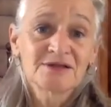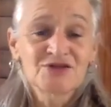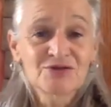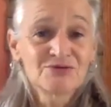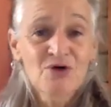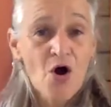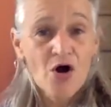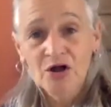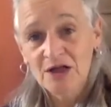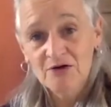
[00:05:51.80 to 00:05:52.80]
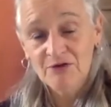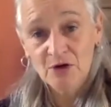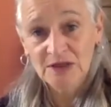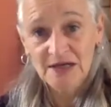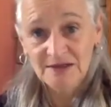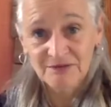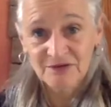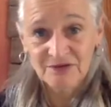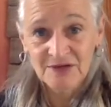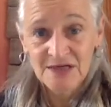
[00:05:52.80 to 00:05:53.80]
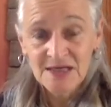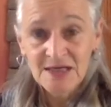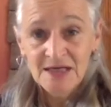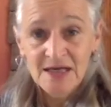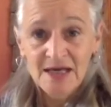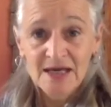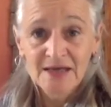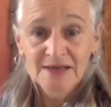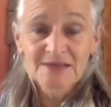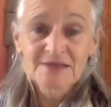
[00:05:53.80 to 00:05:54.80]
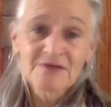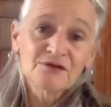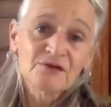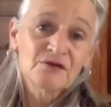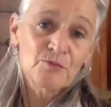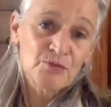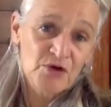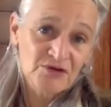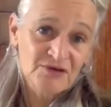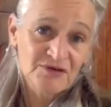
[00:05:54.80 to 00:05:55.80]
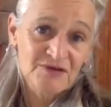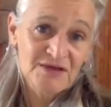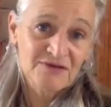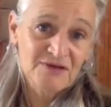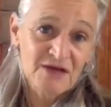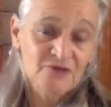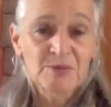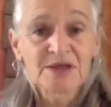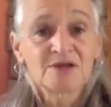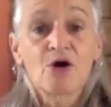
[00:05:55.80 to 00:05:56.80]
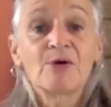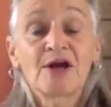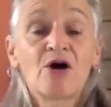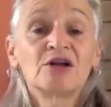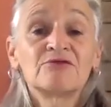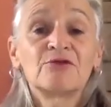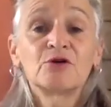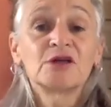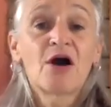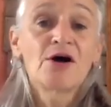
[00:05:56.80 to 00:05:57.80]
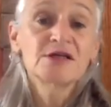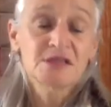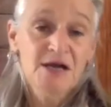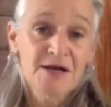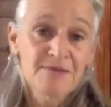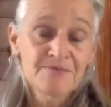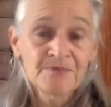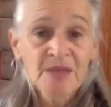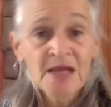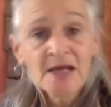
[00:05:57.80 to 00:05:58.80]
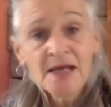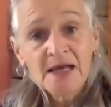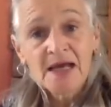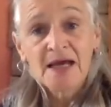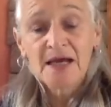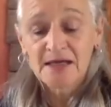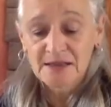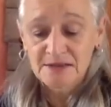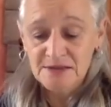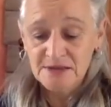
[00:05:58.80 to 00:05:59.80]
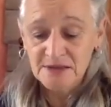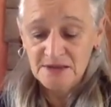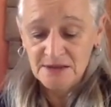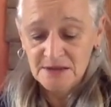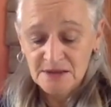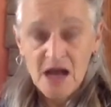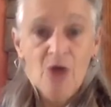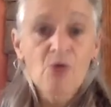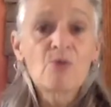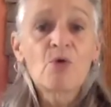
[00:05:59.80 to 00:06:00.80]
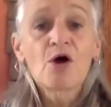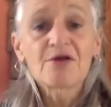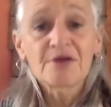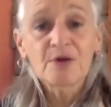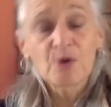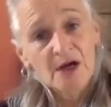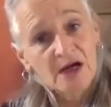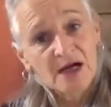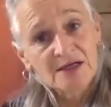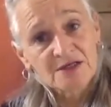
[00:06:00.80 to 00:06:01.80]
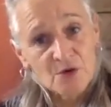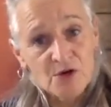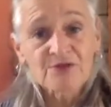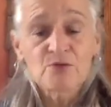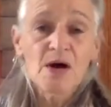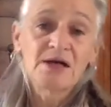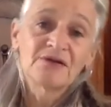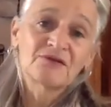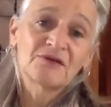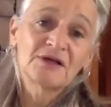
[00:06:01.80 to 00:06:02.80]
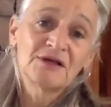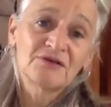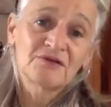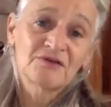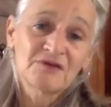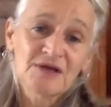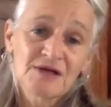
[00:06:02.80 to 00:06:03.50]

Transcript: to all of our lives. And this is a process that has been going on for a long time. And our work at Earthwise is